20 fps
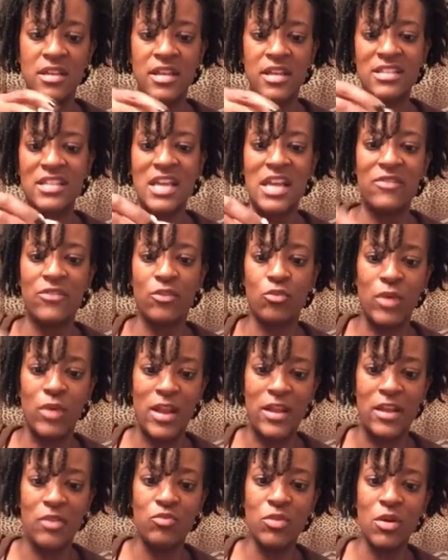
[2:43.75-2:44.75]
It's kind of
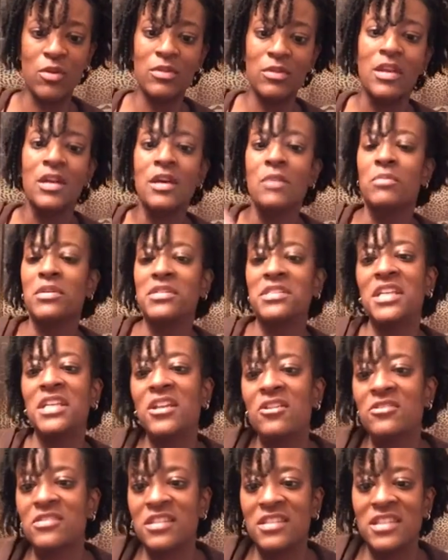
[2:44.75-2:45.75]
around, it won't, but see,
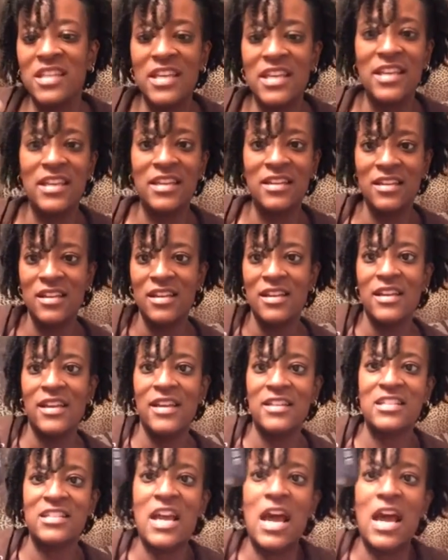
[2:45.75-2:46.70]
here's the thing. It's